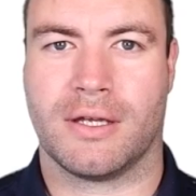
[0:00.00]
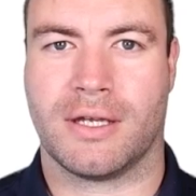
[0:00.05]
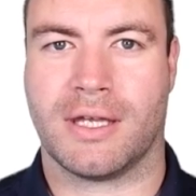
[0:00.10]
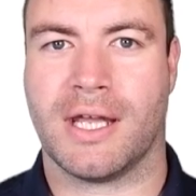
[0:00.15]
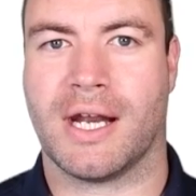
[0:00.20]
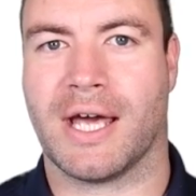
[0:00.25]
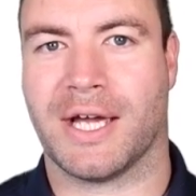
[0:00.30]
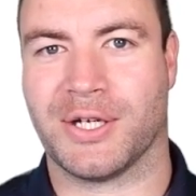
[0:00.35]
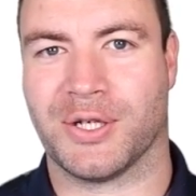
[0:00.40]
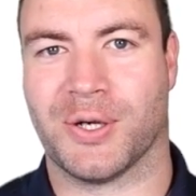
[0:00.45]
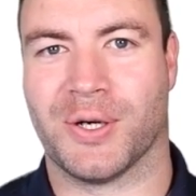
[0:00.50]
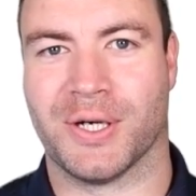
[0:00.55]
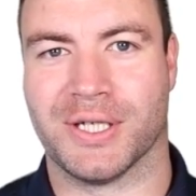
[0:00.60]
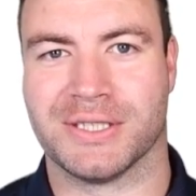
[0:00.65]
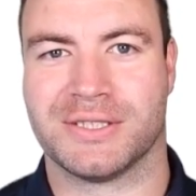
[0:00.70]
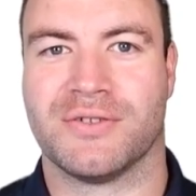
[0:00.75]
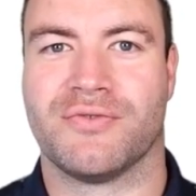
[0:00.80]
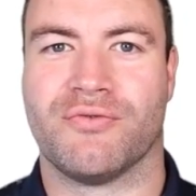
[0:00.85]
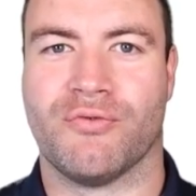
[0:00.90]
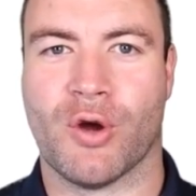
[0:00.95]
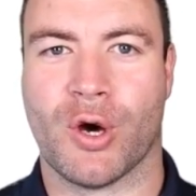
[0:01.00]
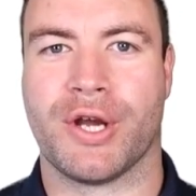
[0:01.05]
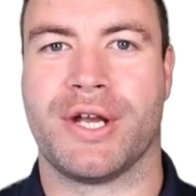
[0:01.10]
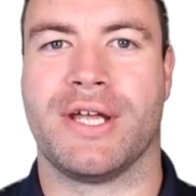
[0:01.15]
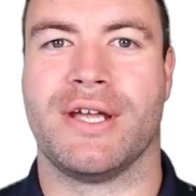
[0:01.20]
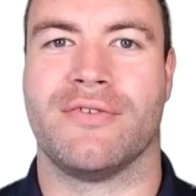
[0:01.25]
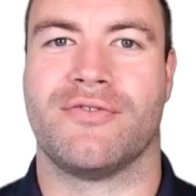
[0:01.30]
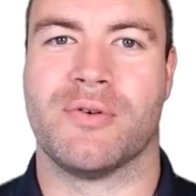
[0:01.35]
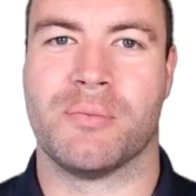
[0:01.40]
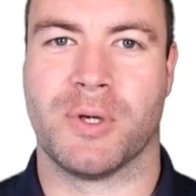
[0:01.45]
G'day guys, Ron
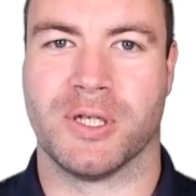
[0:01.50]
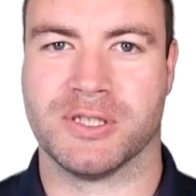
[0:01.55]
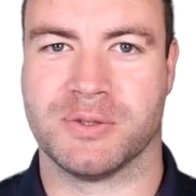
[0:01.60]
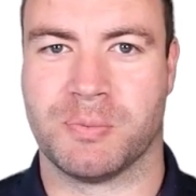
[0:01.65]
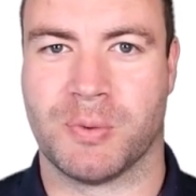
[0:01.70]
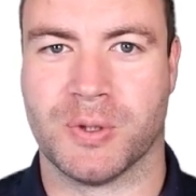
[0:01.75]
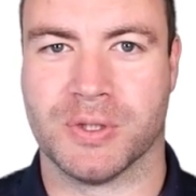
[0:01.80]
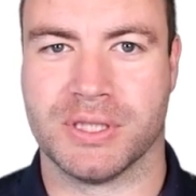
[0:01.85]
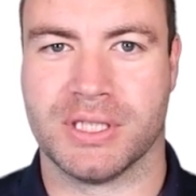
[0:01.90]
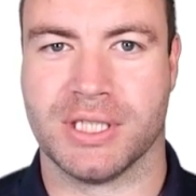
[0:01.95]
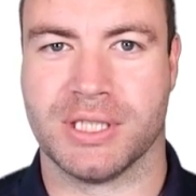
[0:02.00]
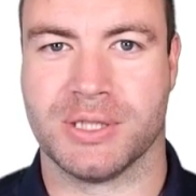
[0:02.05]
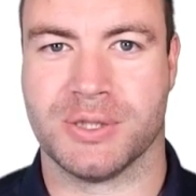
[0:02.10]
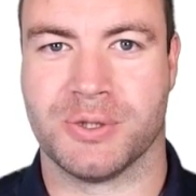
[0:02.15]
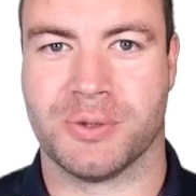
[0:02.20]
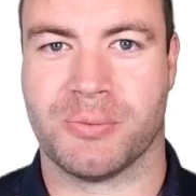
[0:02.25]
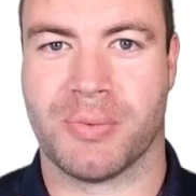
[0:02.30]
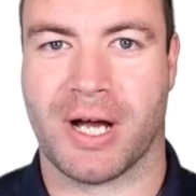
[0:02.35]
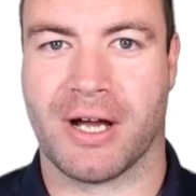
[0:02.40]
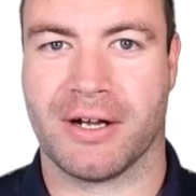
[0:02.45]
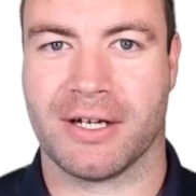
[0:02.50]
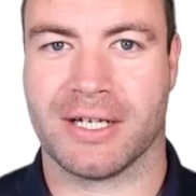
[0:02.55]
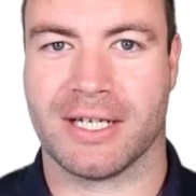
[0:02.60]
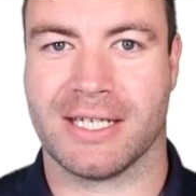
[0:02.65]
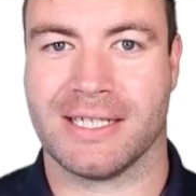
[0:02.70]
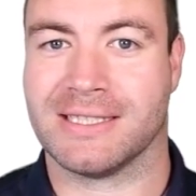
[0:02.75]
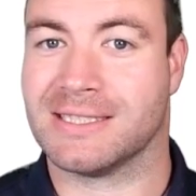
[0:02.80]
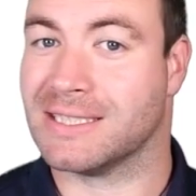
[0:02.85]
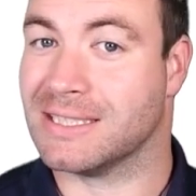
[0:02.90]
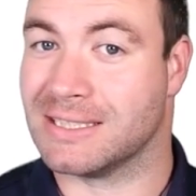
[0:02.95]
here from Osborne Digital
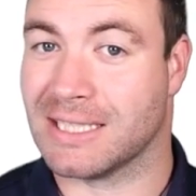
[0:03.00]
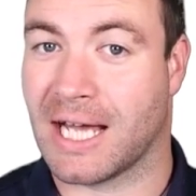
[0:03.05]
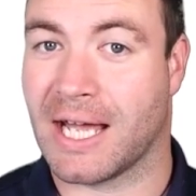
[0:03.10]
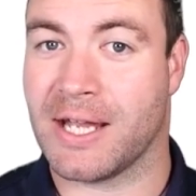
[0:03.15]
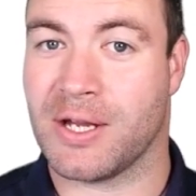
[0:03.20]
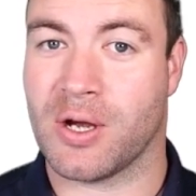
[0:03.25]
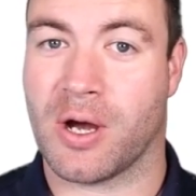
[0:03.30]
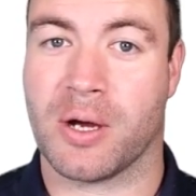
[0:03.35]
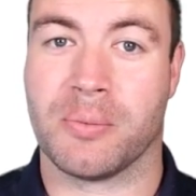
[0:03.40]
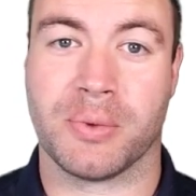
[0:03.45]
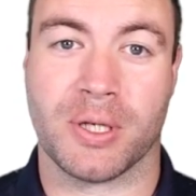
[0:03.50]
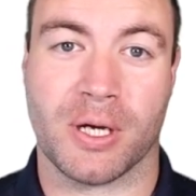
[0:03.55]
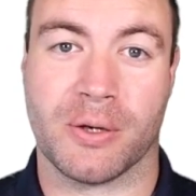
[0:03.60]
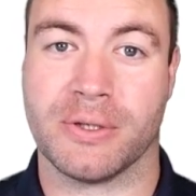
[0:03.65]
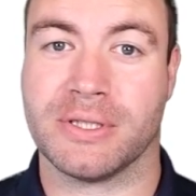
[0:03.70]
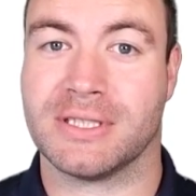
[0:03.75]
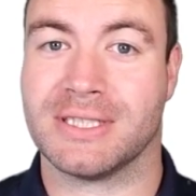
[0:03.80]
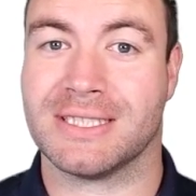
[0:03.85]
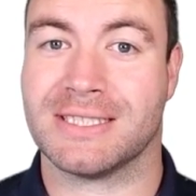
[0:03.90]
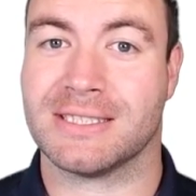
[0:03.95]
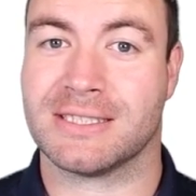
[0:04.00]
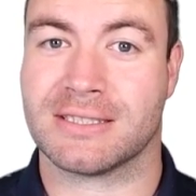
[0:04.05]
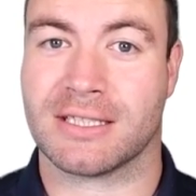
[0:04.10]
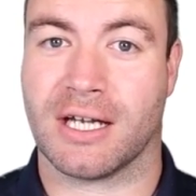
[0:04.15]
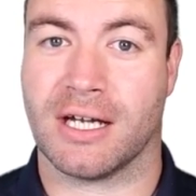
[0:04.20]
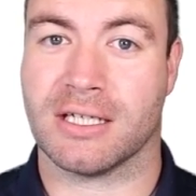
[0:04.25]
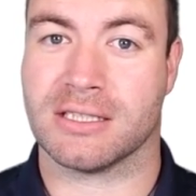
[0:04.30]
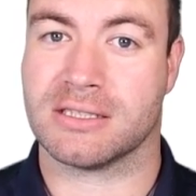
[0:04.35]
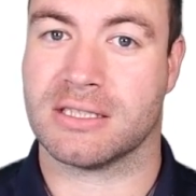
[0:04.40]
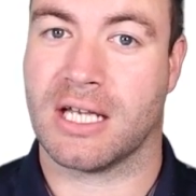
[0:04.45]
Marketing. Today I'm going to
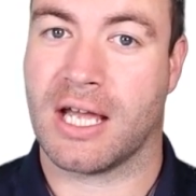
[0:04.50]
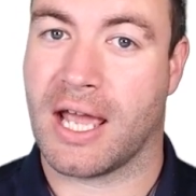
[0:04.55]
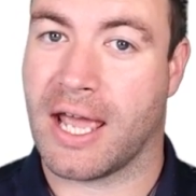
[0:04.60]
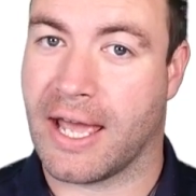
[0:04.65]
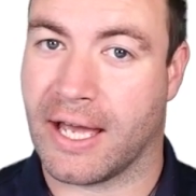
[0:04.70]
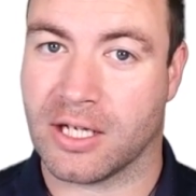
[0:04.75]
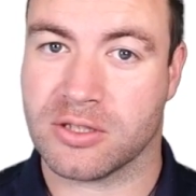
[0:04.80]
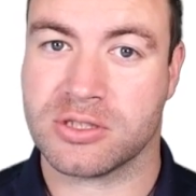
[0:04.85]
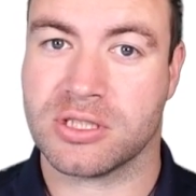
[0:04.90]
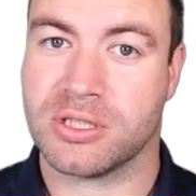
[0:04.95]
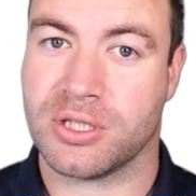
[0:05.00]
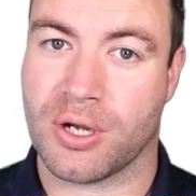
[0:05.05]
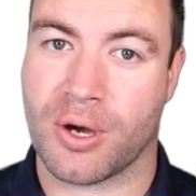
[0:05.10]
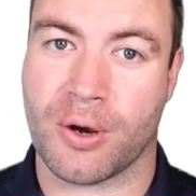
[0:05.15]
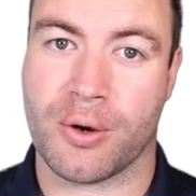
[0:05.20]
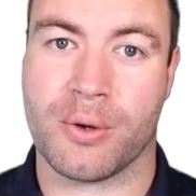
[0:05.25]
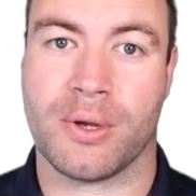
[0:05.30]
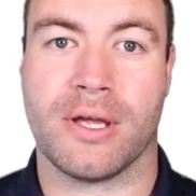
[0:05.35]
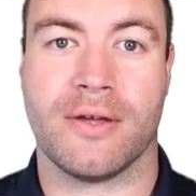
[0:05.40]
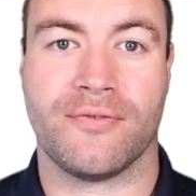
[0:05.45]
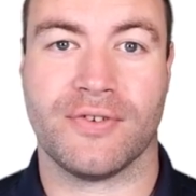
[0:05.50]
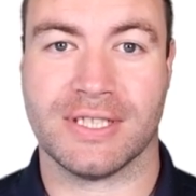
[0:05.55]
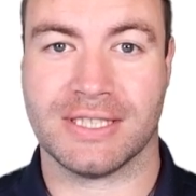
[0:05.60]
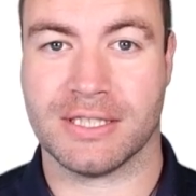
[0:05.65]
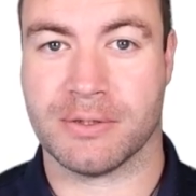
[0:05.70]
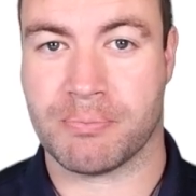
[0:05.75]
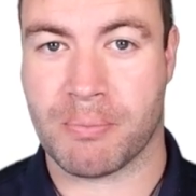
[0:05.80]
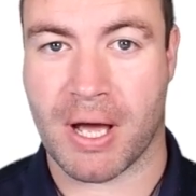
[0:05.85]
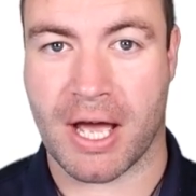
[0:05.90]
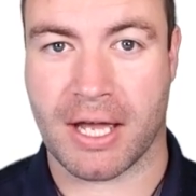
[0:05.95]
discuss how to know if a
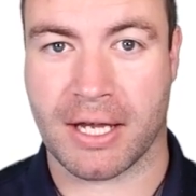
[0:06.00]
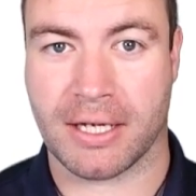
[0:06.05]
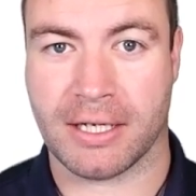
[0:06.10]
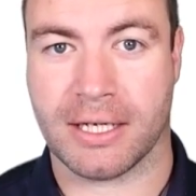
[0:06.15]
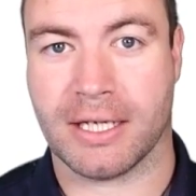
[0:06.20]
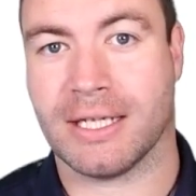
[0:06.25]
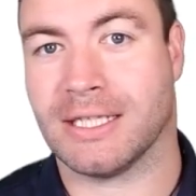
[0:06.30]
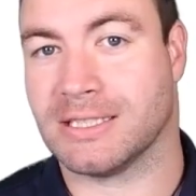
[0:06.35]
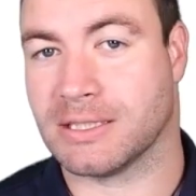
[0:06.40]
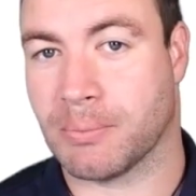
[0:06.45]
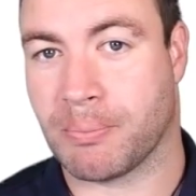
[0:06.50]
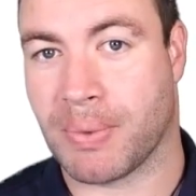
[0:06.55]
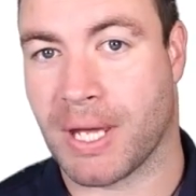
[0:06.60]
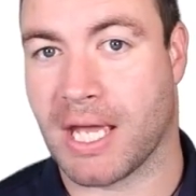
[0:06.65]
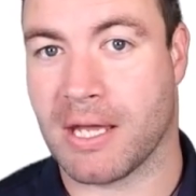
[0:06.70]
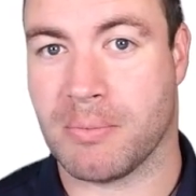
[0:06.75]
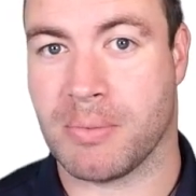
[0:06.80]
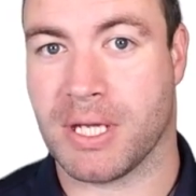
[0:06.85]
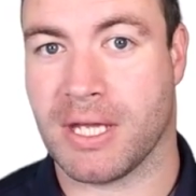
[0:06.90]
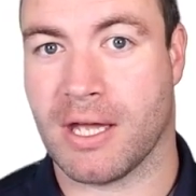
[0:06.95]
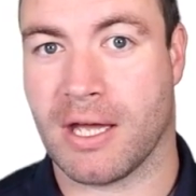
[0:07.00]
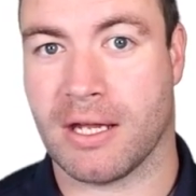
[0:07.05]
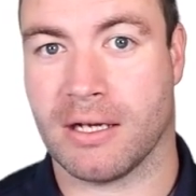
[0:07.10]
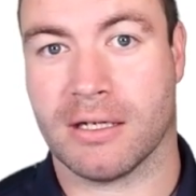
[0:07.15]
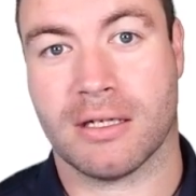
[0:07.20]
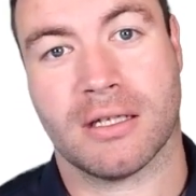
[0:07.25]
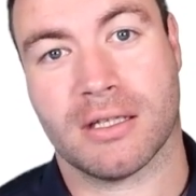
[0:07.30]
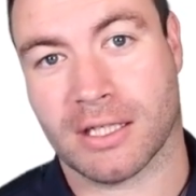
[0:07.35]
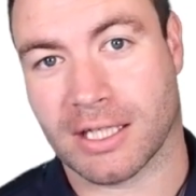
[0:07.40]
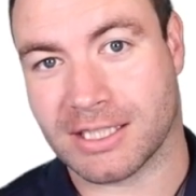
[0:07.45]
domain is a PBN.
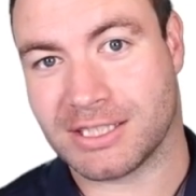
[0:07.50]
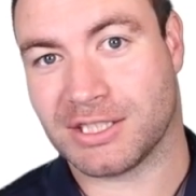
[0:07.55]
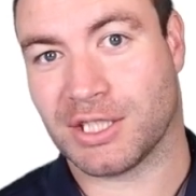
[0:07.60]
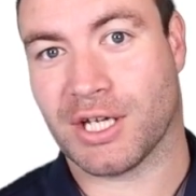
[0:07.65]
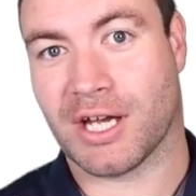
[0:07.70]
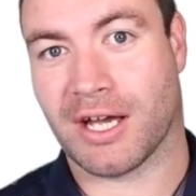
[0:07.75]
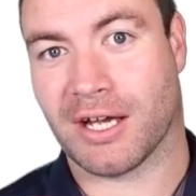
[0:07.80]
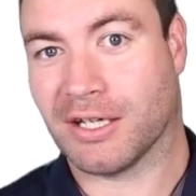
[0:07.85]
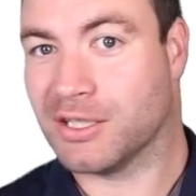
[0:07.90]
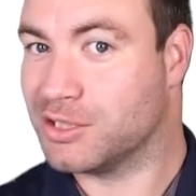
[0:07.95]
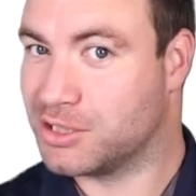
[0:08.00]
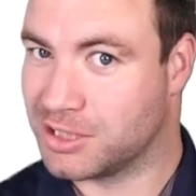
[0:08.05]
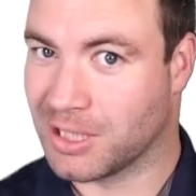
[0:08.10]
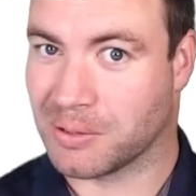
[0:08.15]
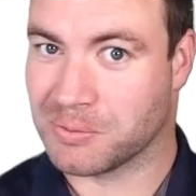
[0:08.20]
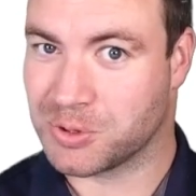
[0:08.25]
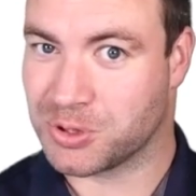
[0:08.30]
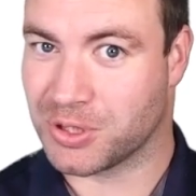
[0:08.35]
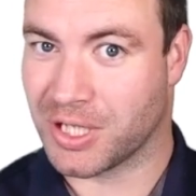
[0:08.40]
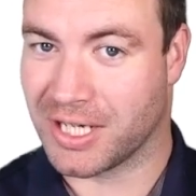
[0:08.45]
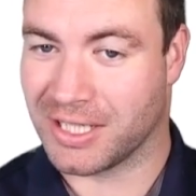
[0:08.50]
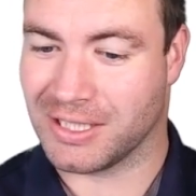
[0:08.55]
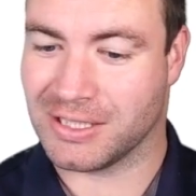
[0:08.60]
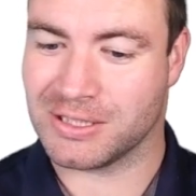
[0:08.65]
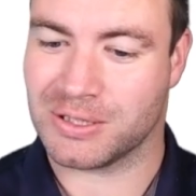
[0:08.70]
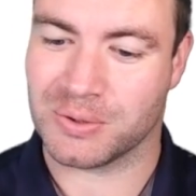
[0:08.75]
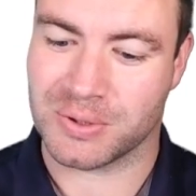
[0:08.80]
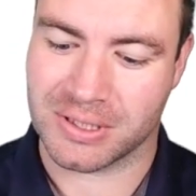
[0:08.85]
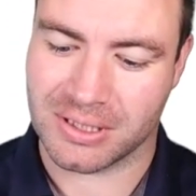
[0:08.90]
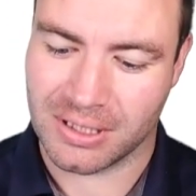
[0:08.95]
Let's jump straight
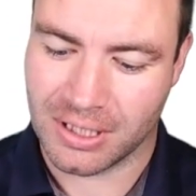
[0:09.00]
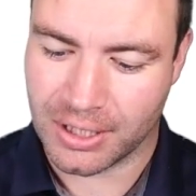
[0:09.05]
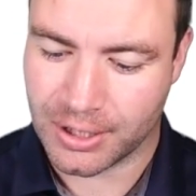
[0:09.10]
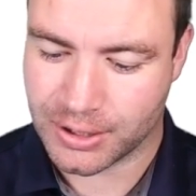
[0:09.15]
into it.